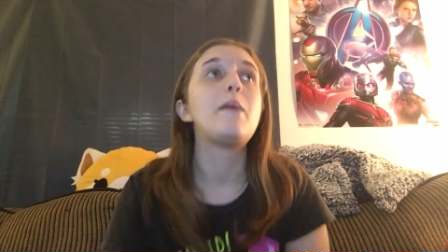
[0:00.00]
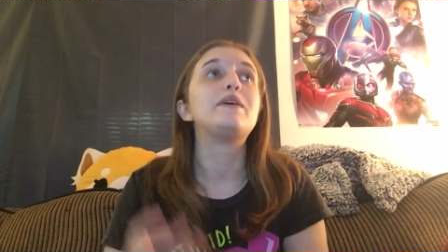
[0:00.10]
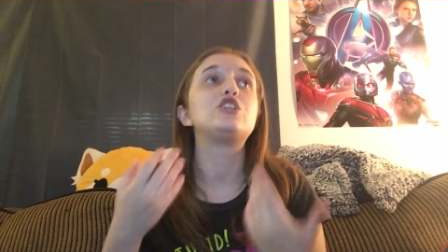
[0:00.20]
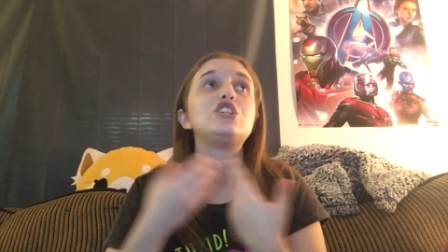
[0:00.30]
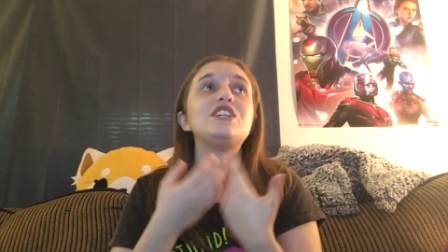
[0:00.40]

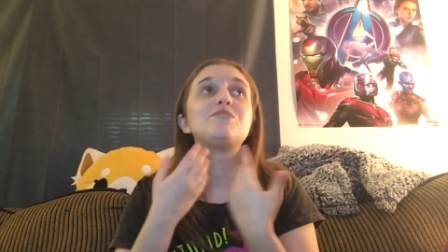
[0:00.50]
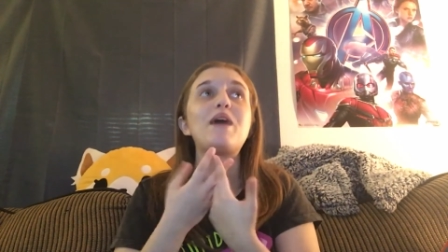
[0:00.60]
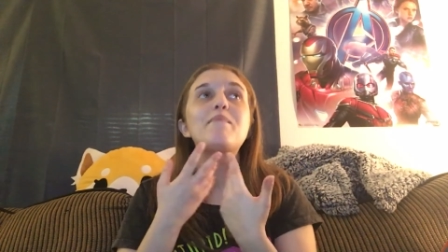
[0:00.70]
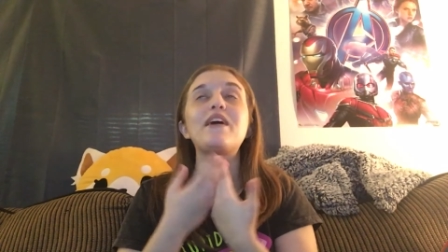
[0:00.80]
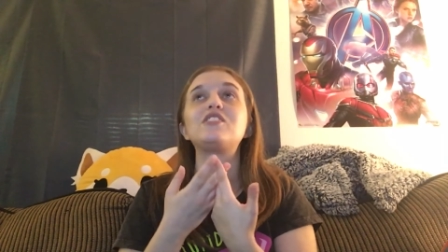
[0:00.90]
but she is
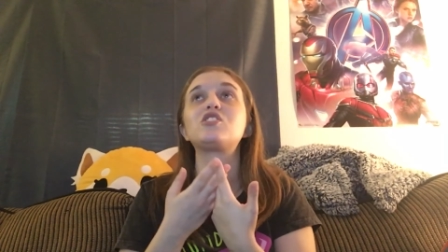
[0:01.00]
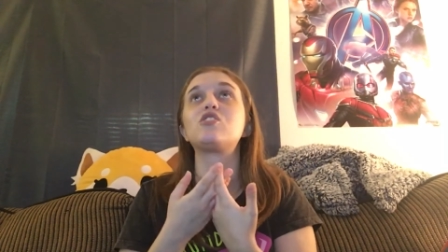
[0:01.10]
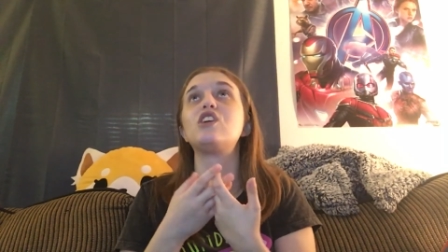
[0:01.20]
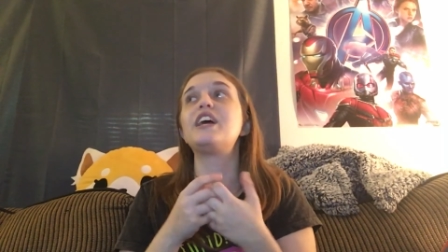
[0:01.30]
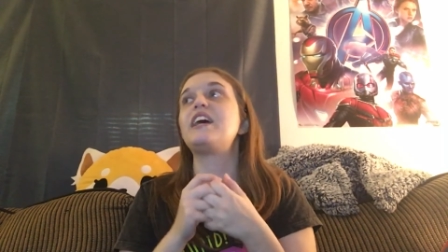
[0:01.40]
my best
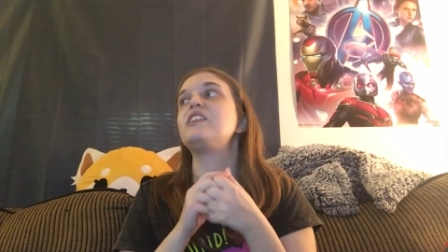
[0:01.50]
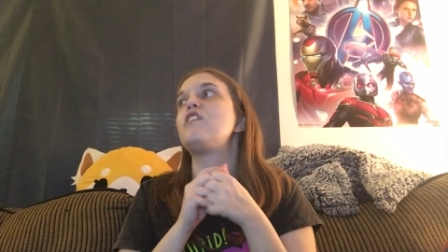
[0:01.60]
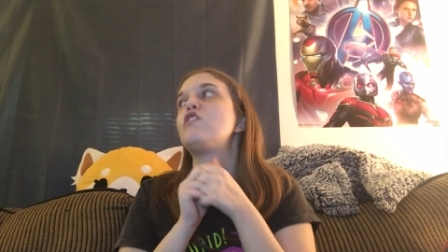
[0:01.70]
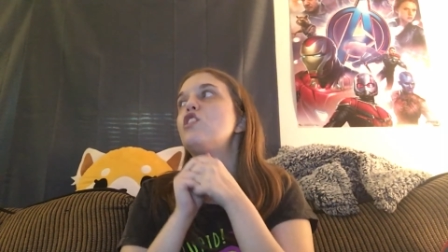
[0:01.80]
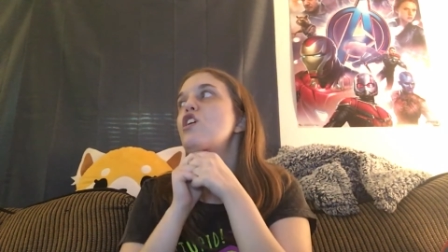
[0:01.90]
girl and I
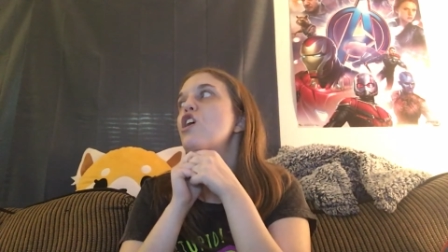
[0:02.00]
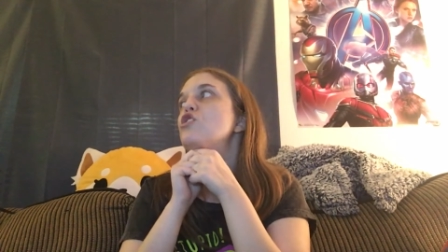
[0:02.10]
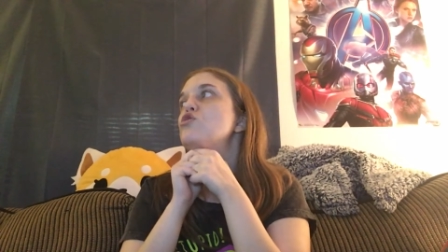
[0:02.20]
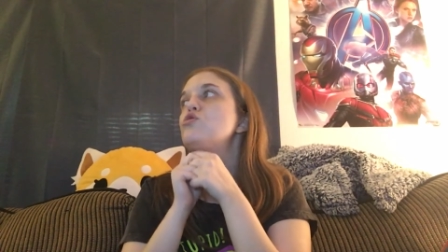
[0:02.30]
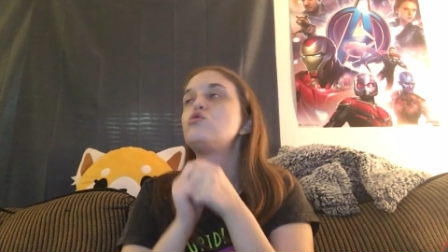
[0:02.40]
love her
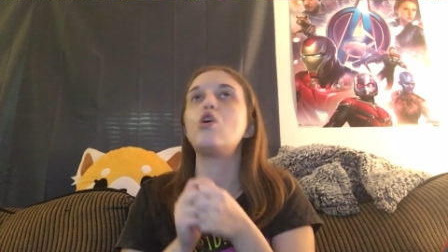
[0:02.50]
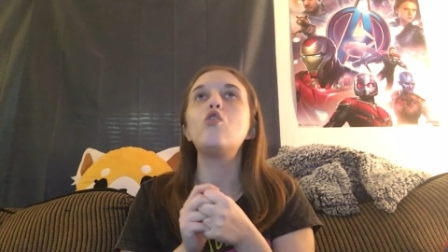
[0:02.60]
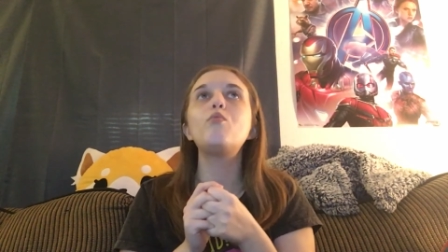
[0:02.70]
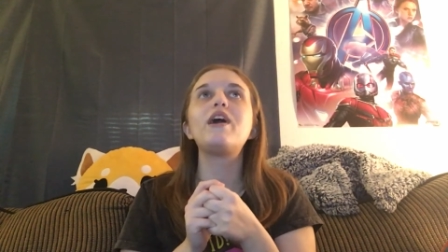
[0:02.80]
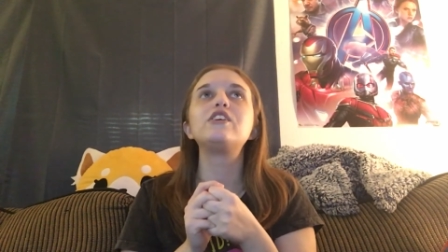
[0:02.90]

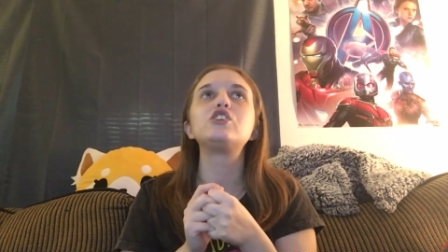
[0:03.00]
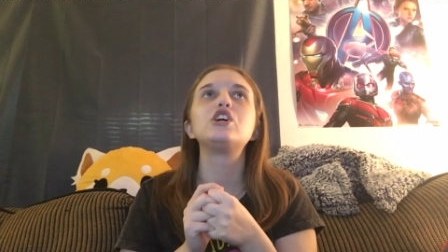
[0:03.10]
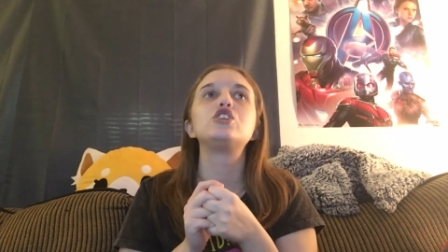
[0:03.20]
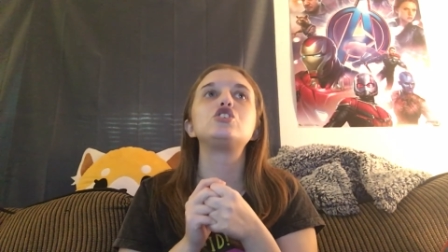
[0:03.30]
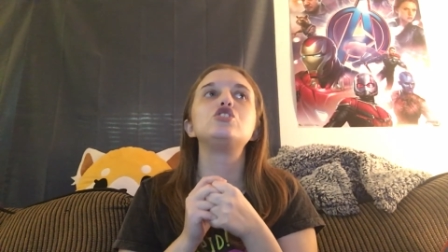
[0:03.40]
so much
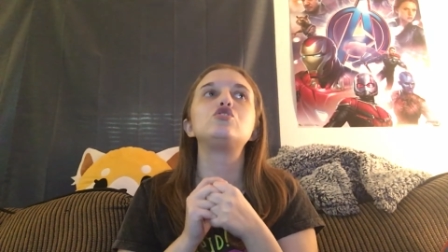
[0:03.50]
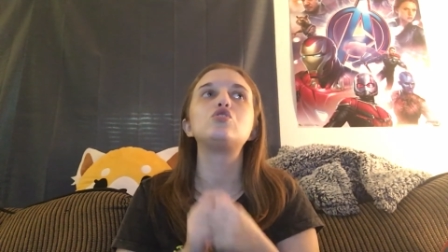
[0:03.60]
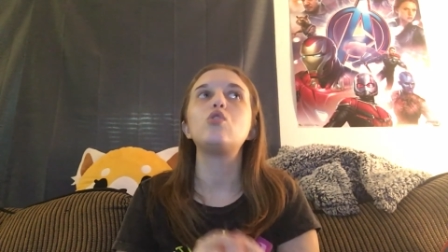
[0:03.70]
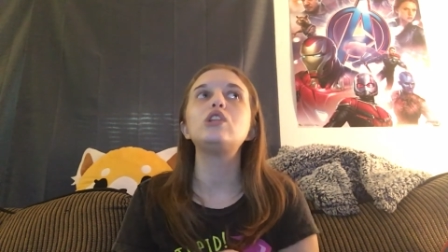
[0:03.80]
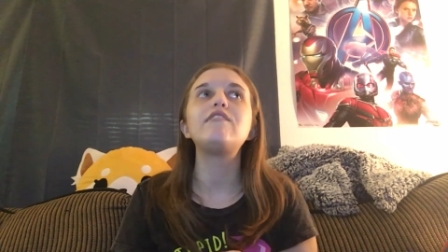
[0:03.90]
she's
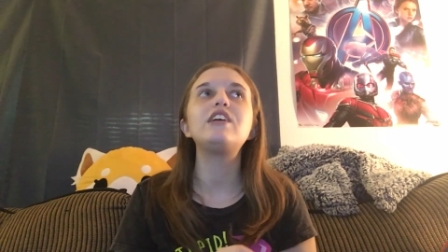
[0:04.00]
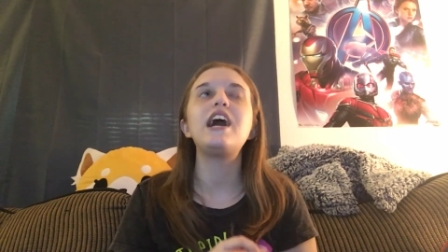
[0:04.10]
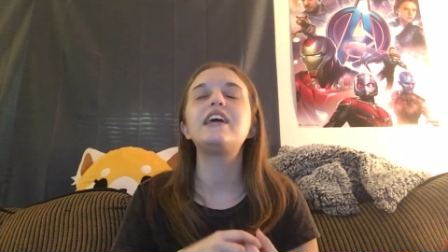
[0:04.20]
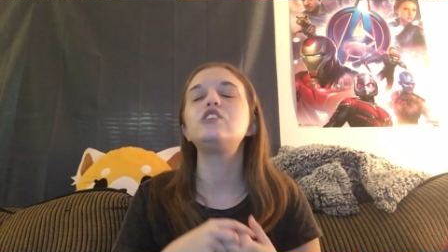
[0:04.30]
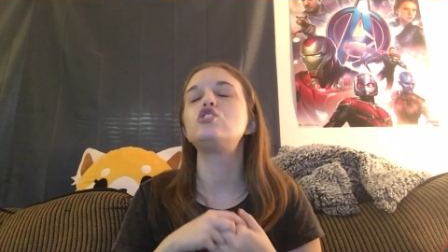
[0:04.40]
so
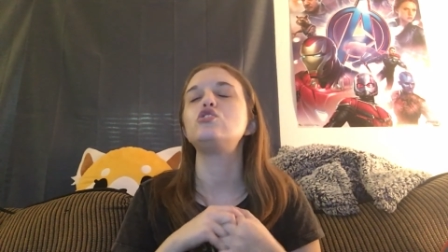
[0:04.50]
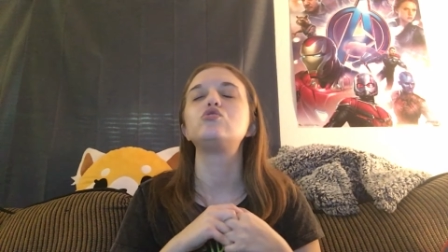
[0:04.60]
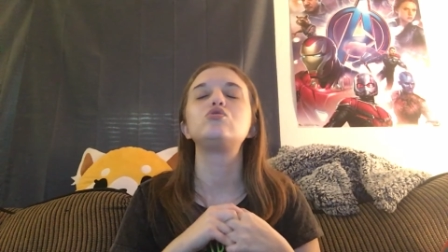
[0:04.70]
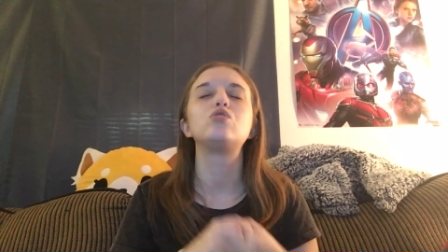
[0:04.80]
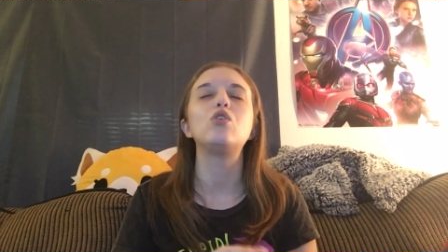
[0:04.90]
level-headed she's
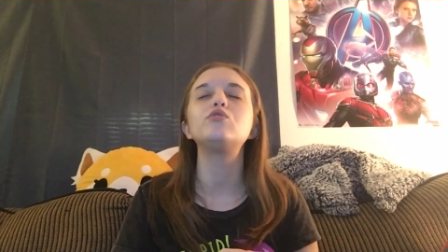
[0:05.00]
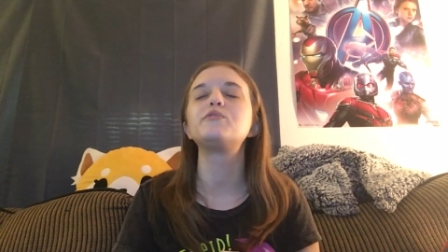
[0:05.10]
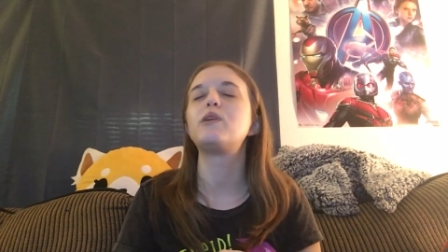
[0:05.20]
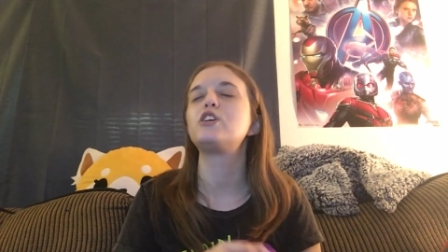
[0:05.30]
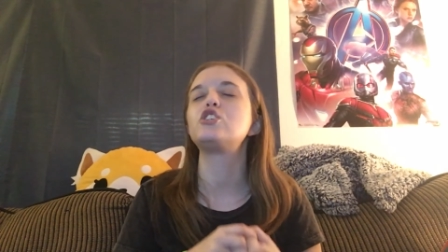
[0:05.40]
so
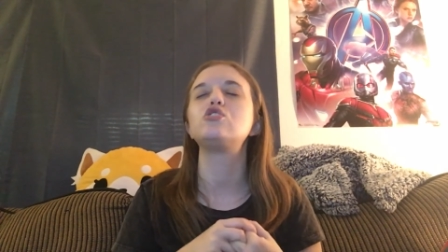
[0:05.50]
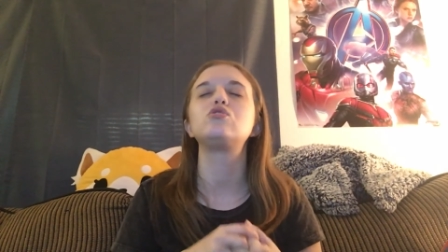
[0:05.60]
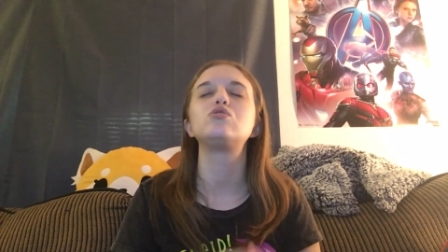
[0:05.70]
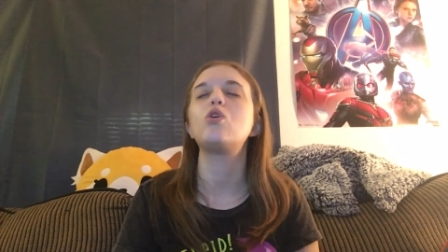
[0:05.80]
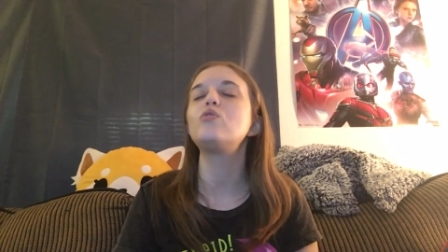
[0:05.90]
smart she's
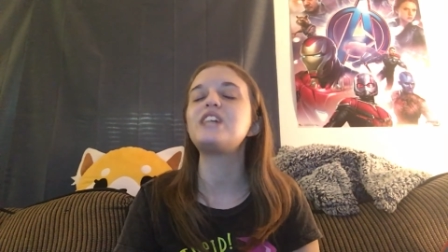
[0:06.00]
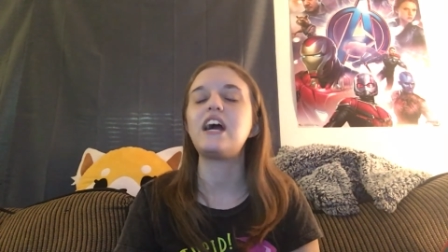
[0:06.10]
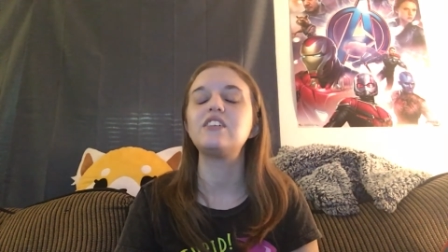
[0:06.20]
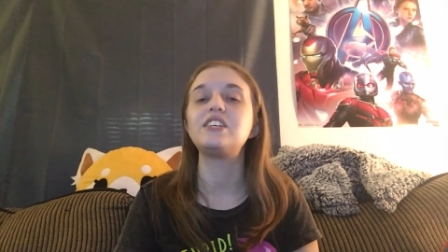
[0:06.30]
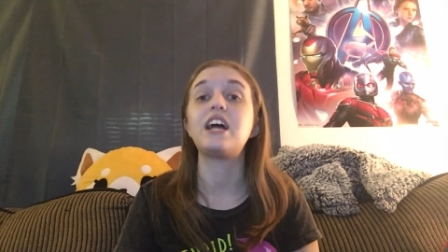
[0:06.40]
so
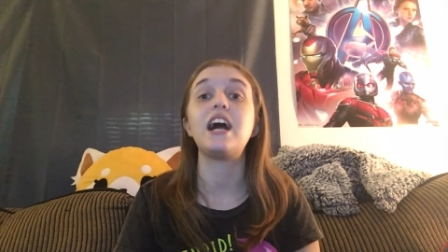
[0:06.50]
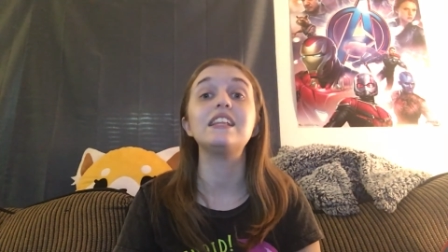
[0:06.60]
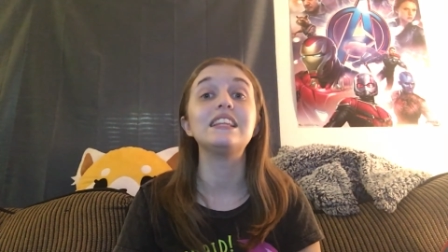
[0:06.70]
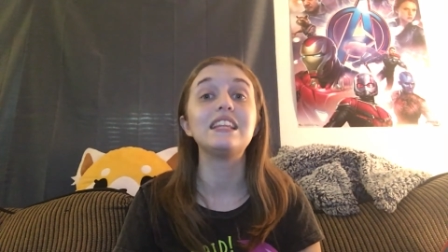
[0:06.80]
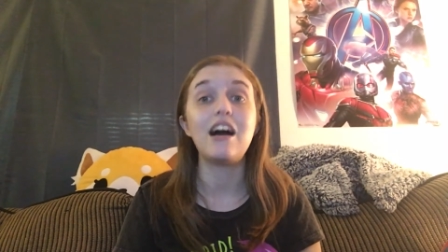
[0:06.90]
talented I
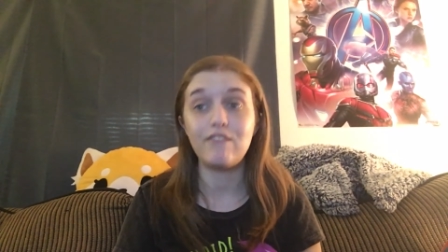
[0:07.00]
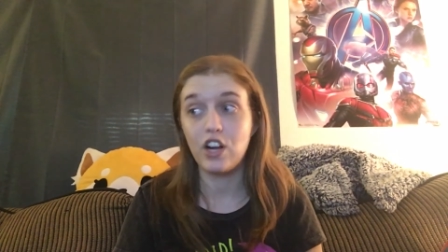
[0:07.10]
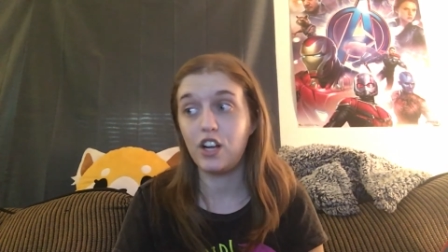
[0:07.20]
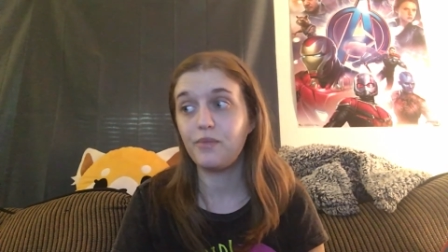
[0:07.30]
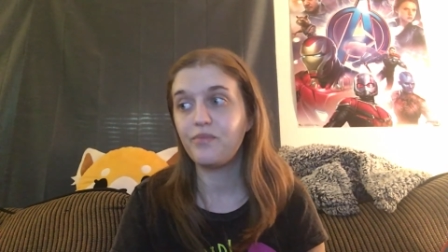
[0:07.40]
love
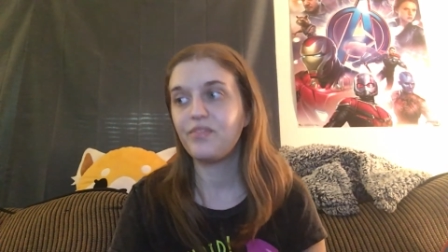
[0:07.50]
her